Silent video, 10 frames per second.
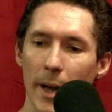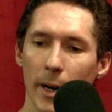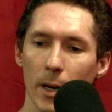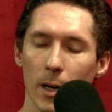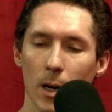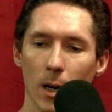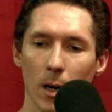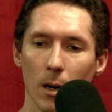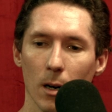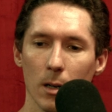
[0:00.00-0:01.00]
at a,
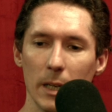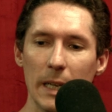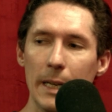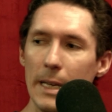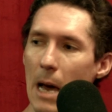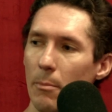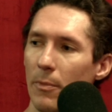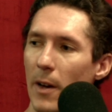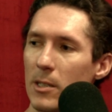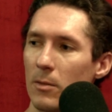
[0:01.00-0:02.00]
a EDM
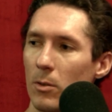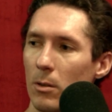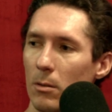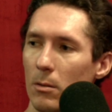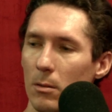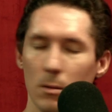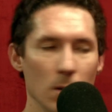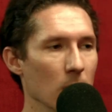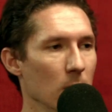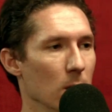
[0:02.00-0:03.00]
festival? Yeah.
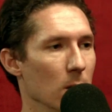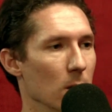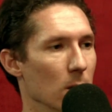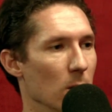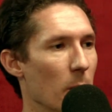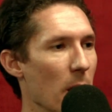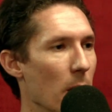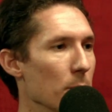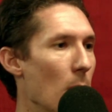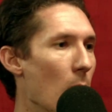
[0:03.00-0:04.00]
Huh? What am I
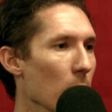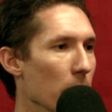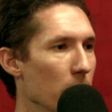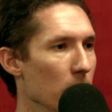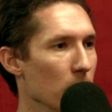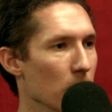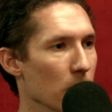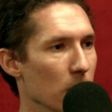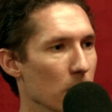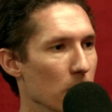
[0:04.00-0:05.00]
on dancing. Molly
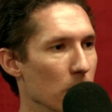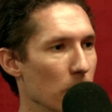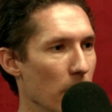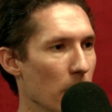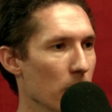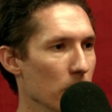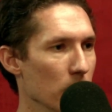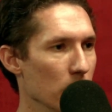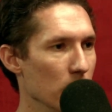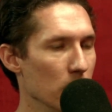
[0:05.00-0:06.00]
right now?
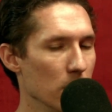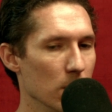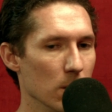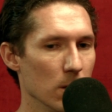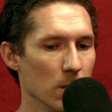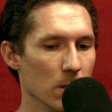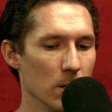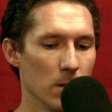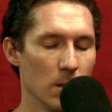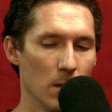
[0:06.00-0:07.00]
Yeah, that's
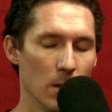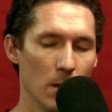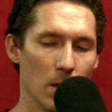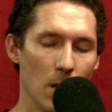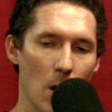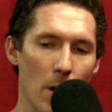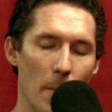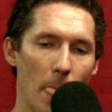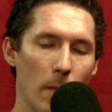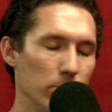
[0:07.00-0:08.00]
nuts. I'm just trying
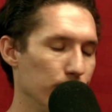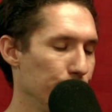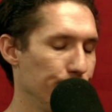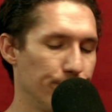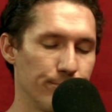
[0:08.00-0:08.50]
to walk around the